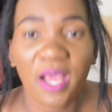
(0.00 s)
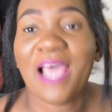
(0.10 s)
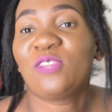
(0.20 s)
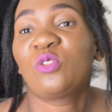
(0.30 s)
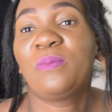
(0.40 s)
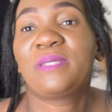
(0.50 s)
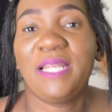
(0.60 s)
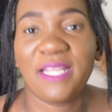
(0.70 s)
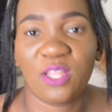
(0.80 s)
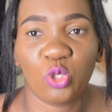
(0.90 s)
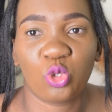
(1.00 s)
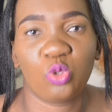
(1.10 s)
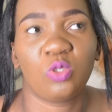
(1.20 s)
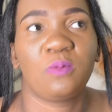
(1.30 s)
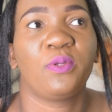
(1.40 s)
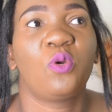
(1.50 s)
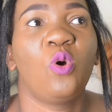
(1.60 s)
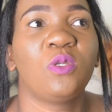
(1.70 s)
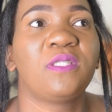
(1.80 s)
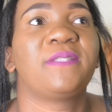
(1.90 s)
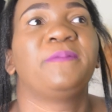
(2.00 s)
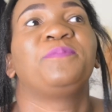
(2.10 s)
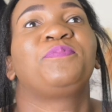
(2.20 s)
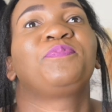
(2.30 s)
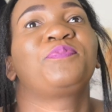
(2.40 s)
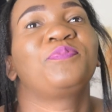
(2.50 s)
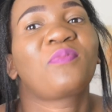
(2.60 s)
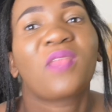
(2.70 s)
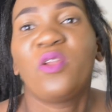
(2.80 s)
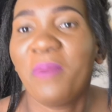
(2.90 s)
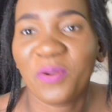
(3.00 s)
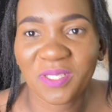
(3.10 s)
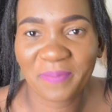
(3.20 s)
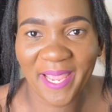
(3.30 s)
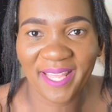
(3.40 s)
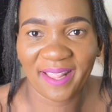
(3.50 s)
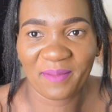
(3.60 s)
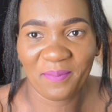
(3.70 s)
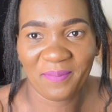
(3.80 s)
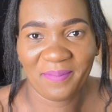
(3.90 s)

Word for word: i stopped selling those shoes because Nobody was buying them.